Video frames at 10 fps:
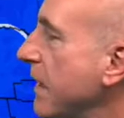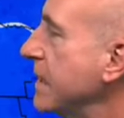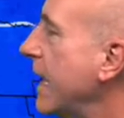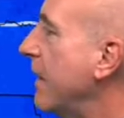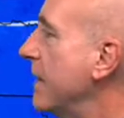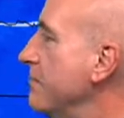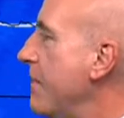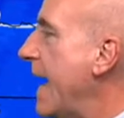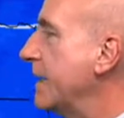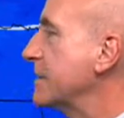right now in
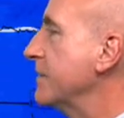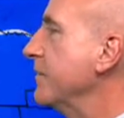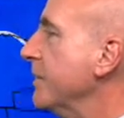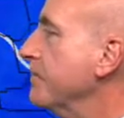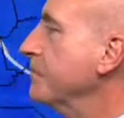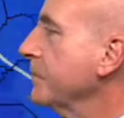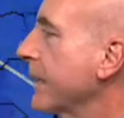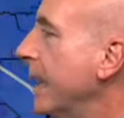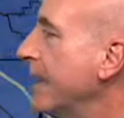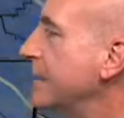Madisonville.
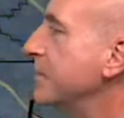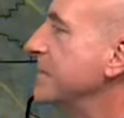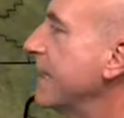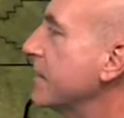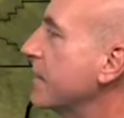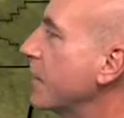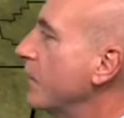And as we take a look at our